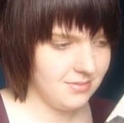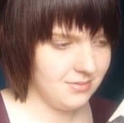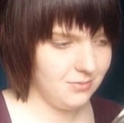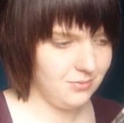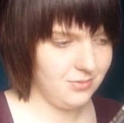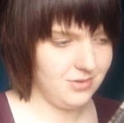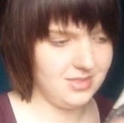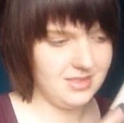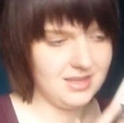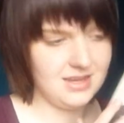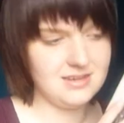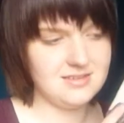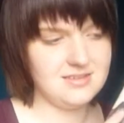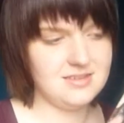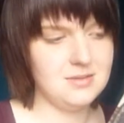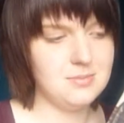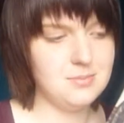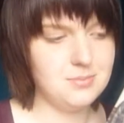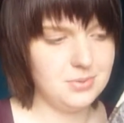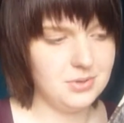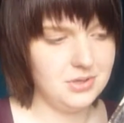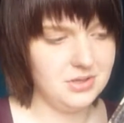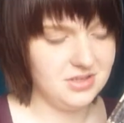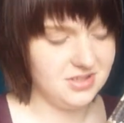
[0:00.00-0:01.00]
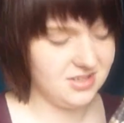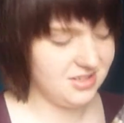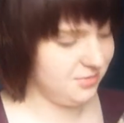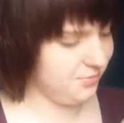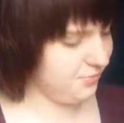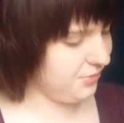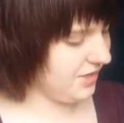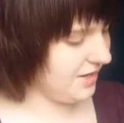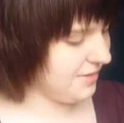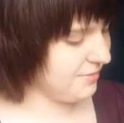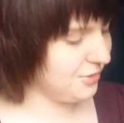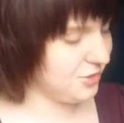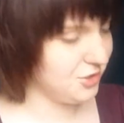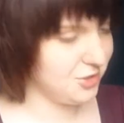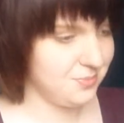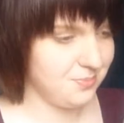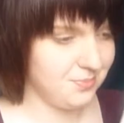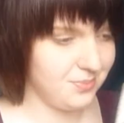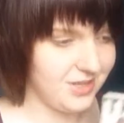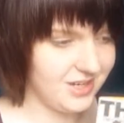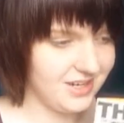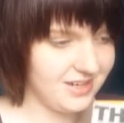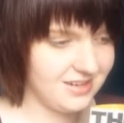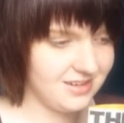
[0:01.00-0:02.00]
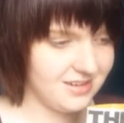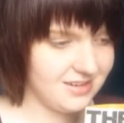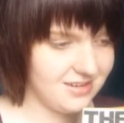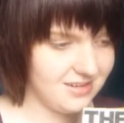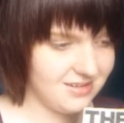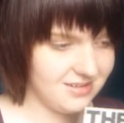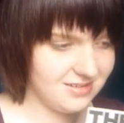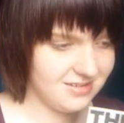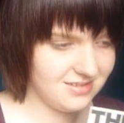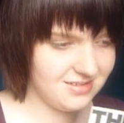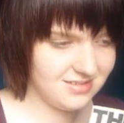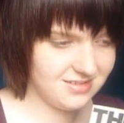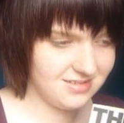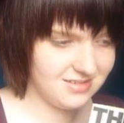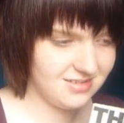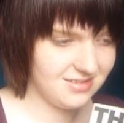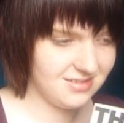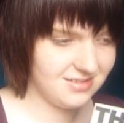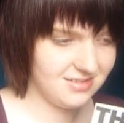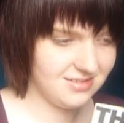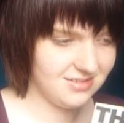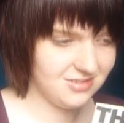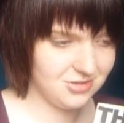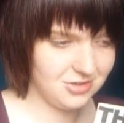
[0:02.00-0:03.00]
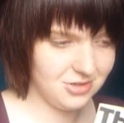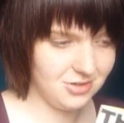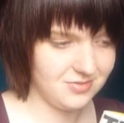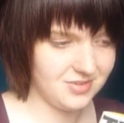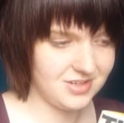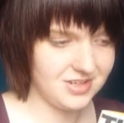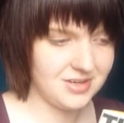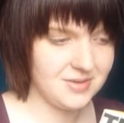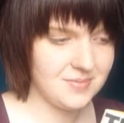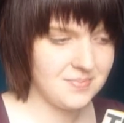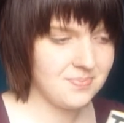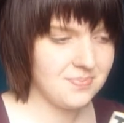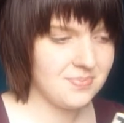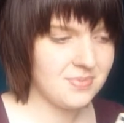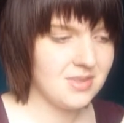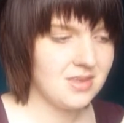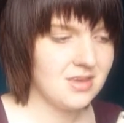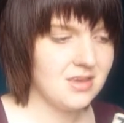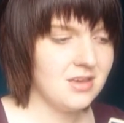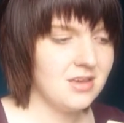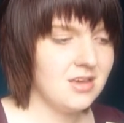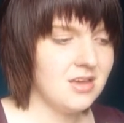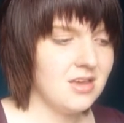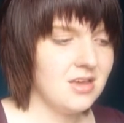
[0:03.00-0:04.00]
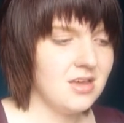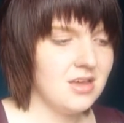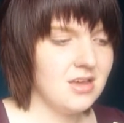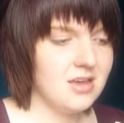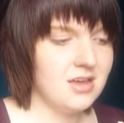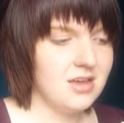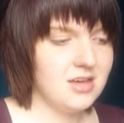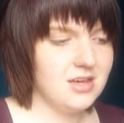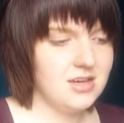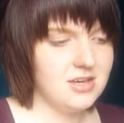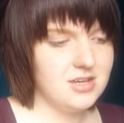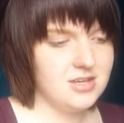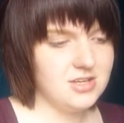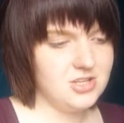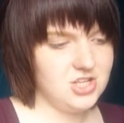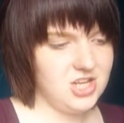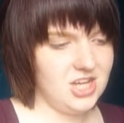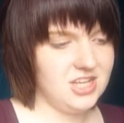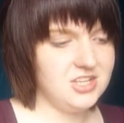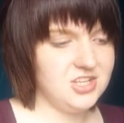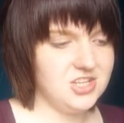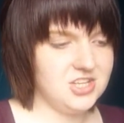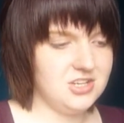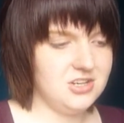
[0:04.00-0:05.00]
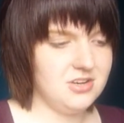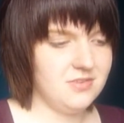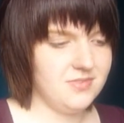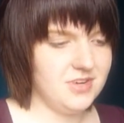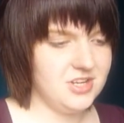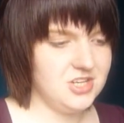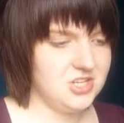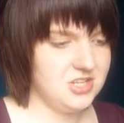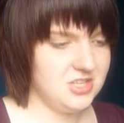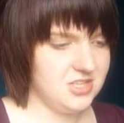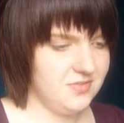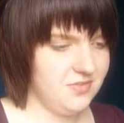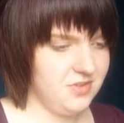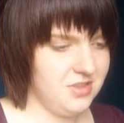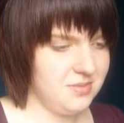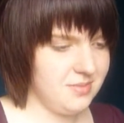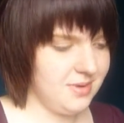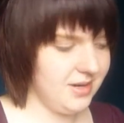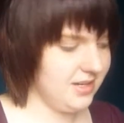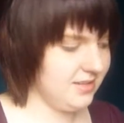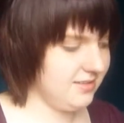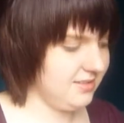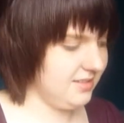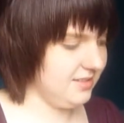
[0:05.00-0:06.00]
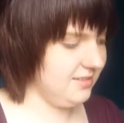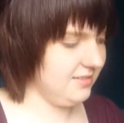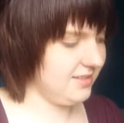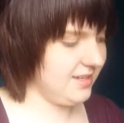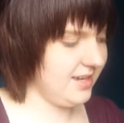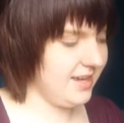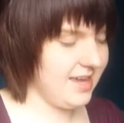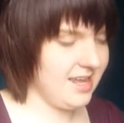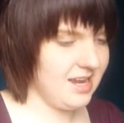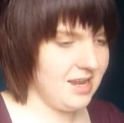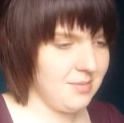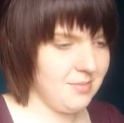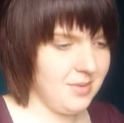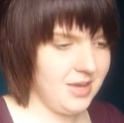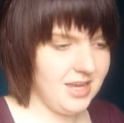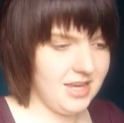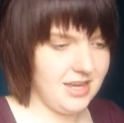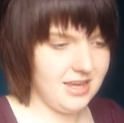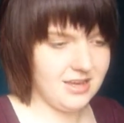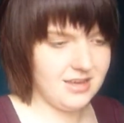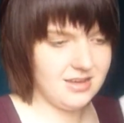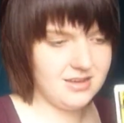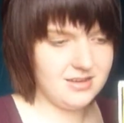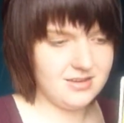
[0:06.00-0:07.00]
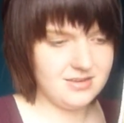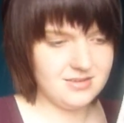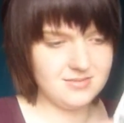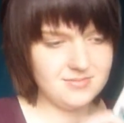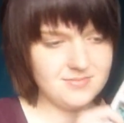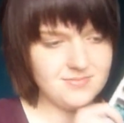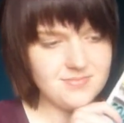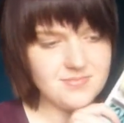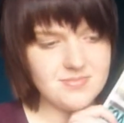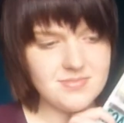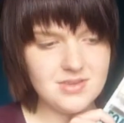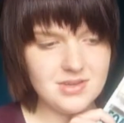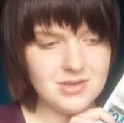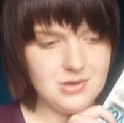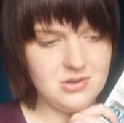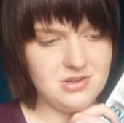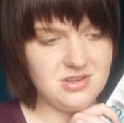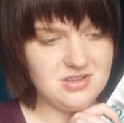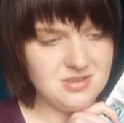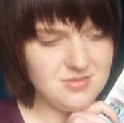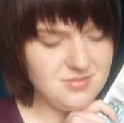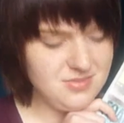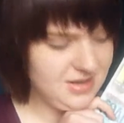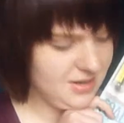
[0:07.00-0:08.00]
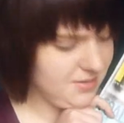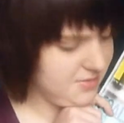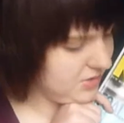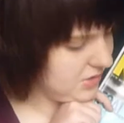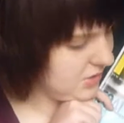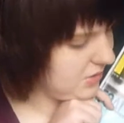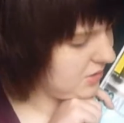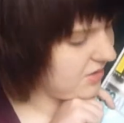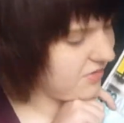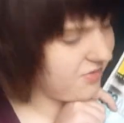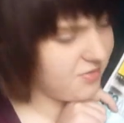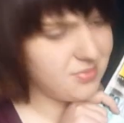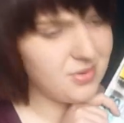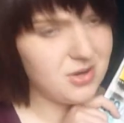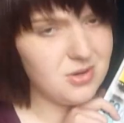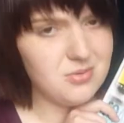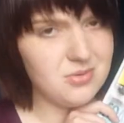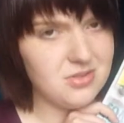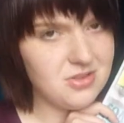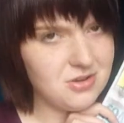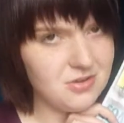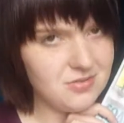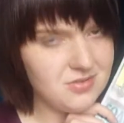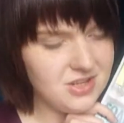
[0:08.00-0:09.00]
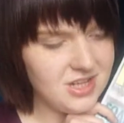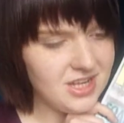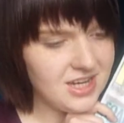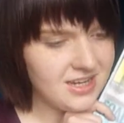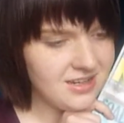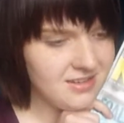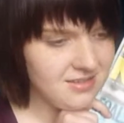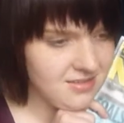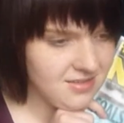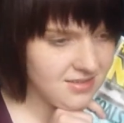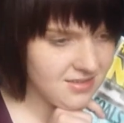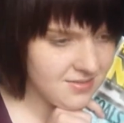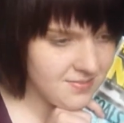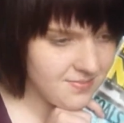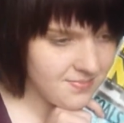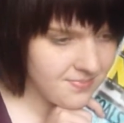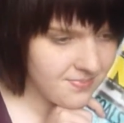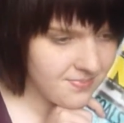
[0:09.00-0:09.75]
with their simple, it's pretty much blank cover, challenging conventions of other magazines like NME, who can sometimes go overboard with cover lines.